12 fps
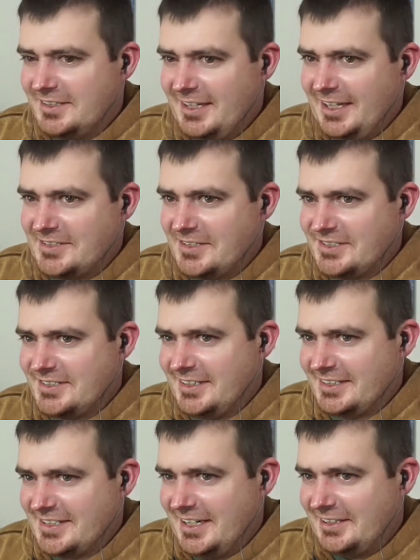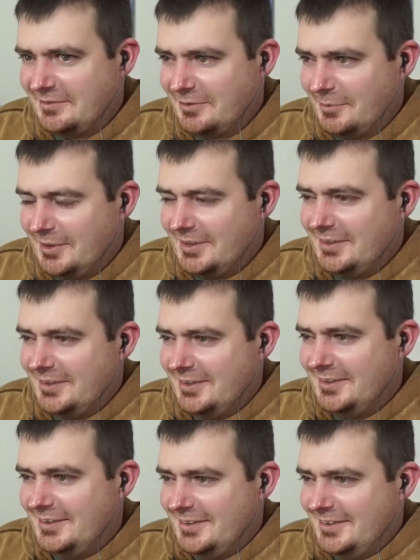That's just exciting for me.
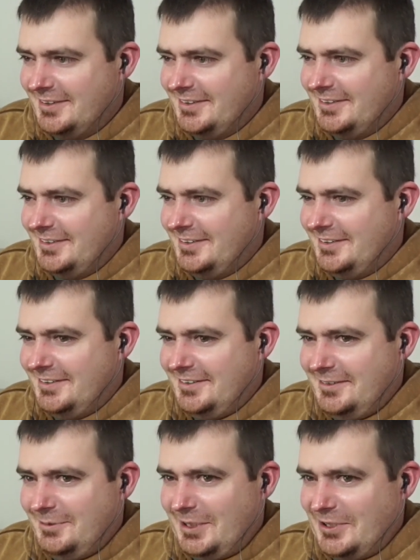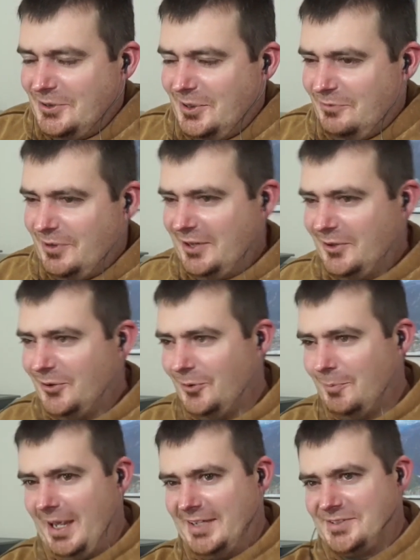We can do it in front of the whole
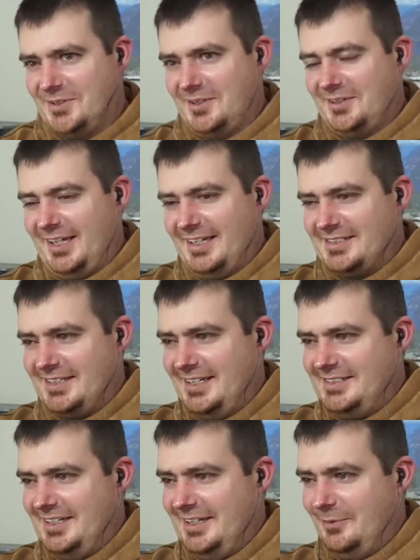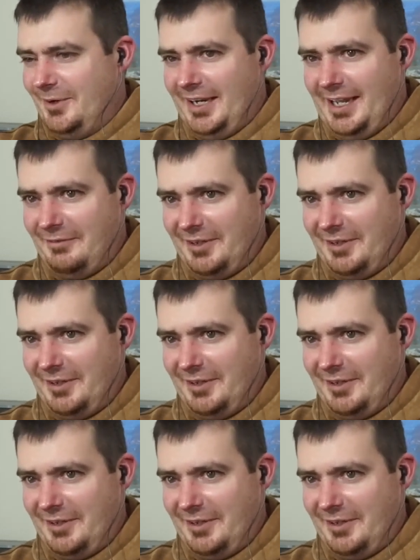master class tasting that we're having.